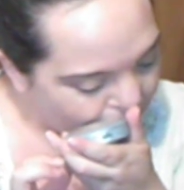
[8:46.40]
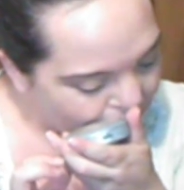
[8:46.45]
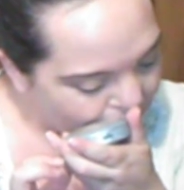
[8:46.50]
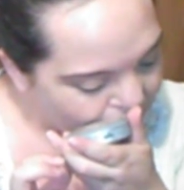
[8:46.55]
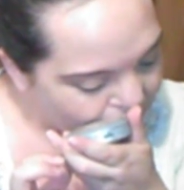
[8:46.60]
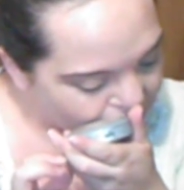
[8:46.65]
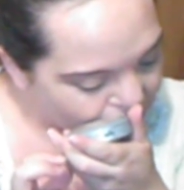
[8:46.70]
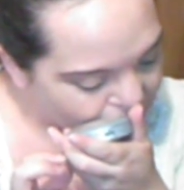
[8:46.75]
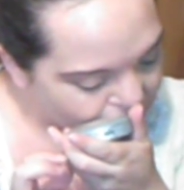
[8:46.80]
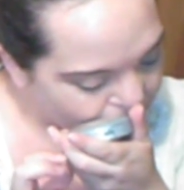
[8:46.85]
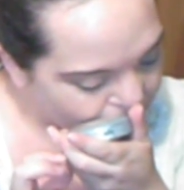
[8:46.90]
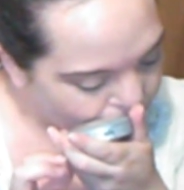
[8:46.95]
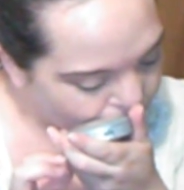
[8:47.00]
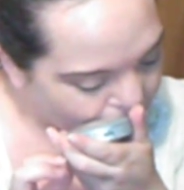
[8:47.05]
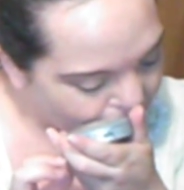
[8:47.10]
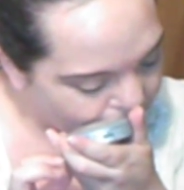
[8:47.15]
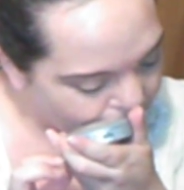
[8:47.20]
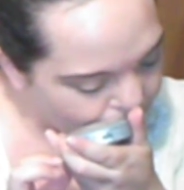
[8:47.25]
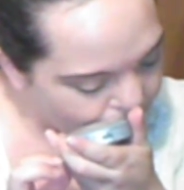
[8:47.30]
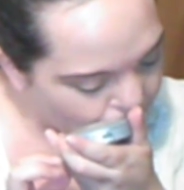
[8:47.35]
I believe this is
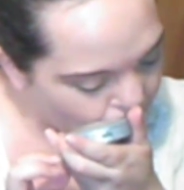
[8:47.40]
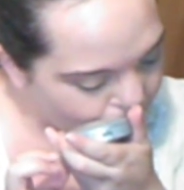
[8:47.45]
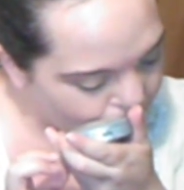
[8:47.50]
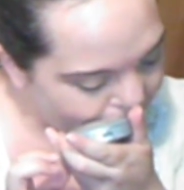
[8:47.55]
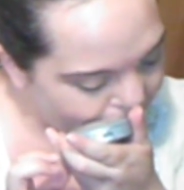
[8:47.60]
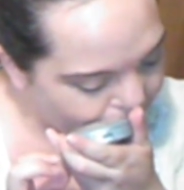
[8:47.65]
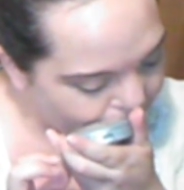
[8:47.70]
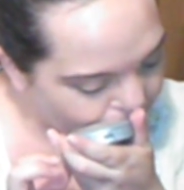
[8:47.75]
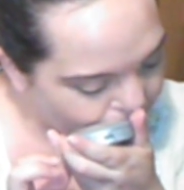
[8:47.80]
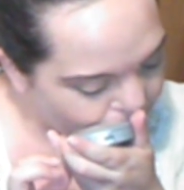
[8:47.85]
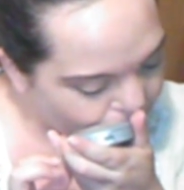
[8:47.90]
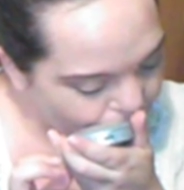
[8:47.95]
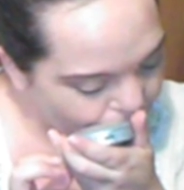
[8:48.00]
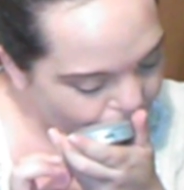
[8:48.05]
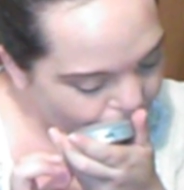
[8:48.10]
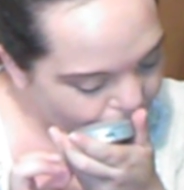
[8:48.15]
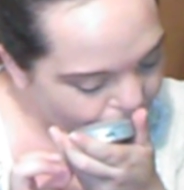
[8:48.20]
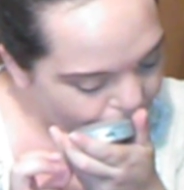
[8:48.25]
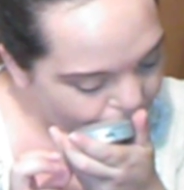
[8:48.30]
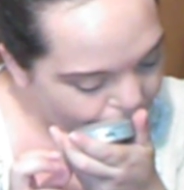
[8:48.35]
the blendable powder.
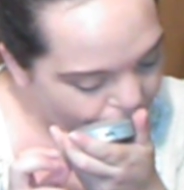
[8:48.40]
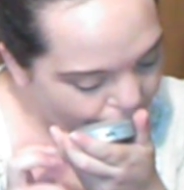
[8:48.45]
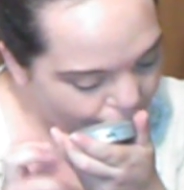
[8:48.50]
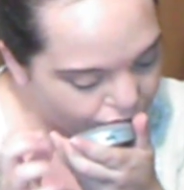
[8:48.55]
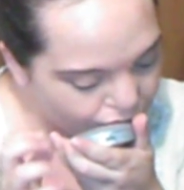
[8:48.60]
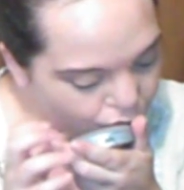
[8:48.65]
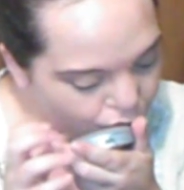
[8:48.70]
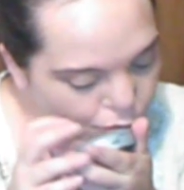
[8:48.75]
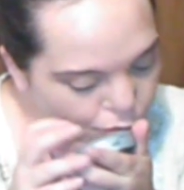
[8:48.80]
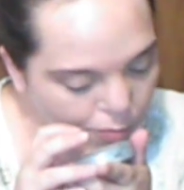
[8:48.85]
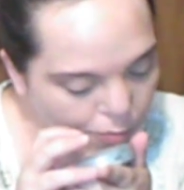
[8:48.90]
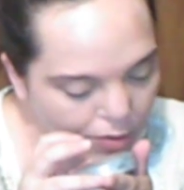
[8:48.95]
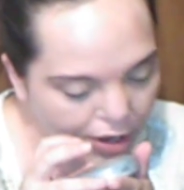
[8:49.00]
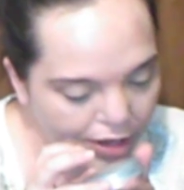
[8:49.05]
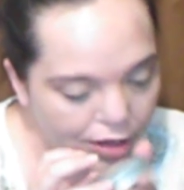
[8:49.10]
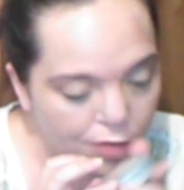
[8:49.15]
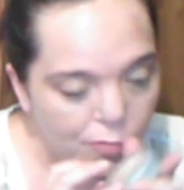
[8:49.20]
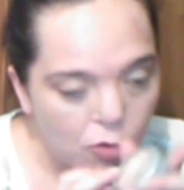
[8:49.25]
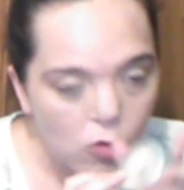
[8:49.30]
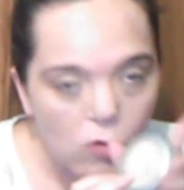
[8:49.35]
Yeah, super
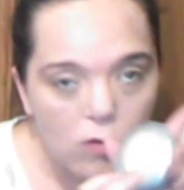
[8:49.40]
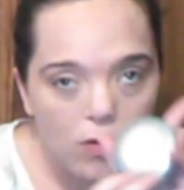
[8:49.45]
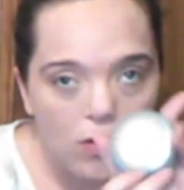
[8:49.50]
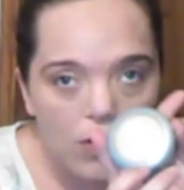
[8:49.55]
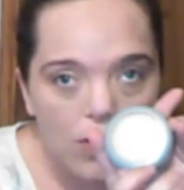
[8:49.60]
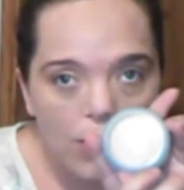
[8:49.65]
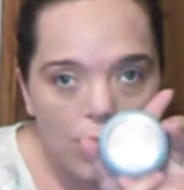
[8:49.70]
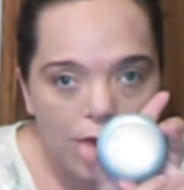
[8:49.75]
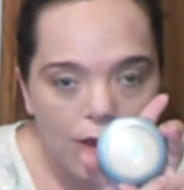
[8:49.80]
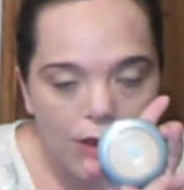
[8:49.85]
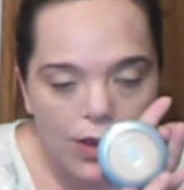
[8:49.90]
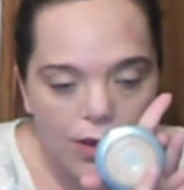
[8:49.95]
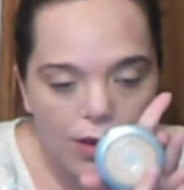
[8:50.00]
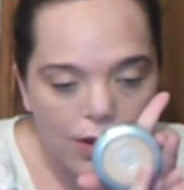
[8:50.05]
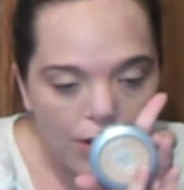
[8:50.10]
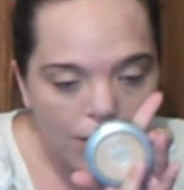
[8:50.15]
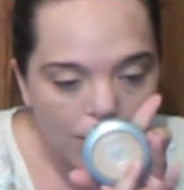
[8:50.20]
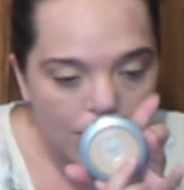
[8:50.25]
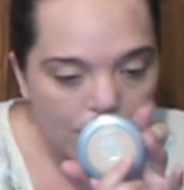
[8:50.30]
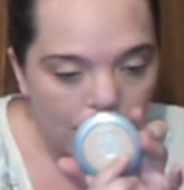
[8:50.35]
blendable.
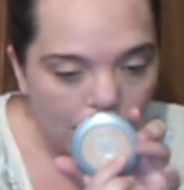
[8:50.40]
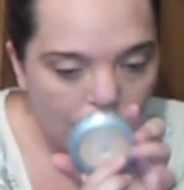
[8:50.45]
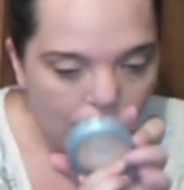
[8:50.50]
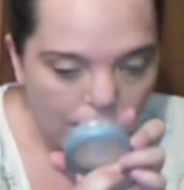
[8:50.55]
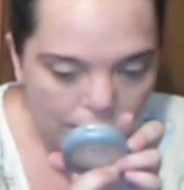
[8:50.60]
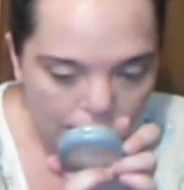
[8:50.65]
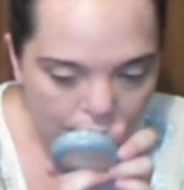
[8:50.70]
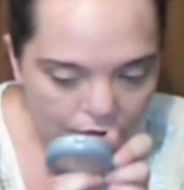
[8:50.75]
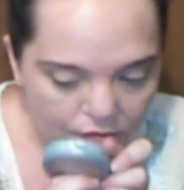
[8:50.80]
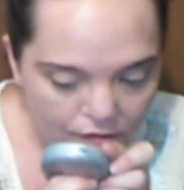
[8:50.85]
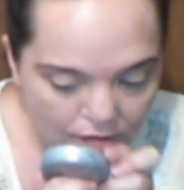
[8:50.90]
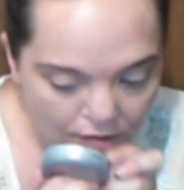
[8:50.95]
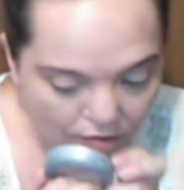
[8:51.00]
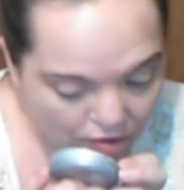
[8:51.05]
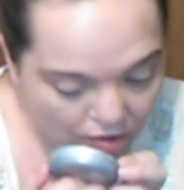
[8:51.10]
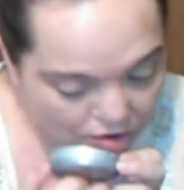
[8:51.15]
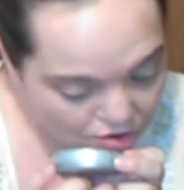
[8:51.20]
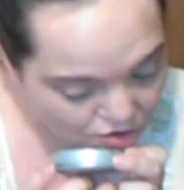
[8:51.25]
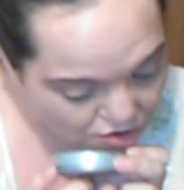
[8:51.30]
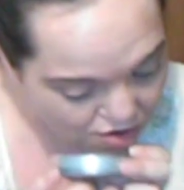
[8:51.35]
And this
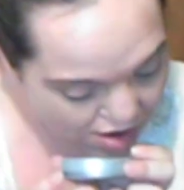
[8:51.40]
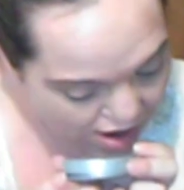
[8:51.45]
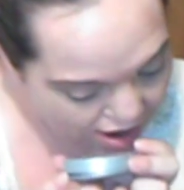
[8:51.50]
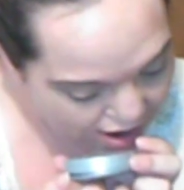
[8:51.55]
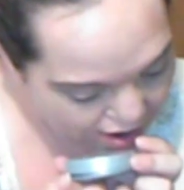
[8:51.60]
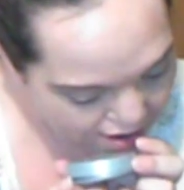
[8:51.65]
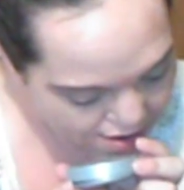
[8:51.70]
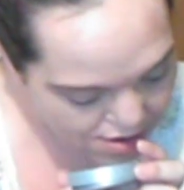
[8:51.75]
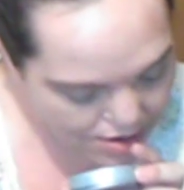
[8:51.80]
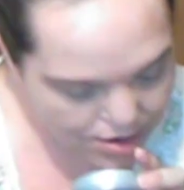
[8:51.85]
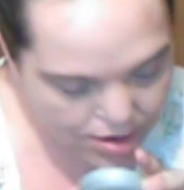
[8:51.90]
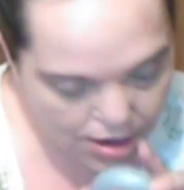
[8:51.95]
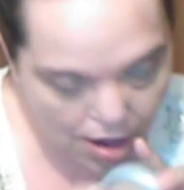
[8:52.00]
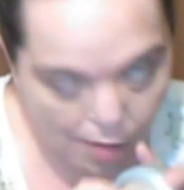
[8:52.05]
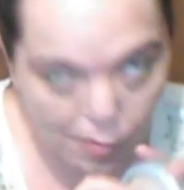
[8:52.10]
is in the shade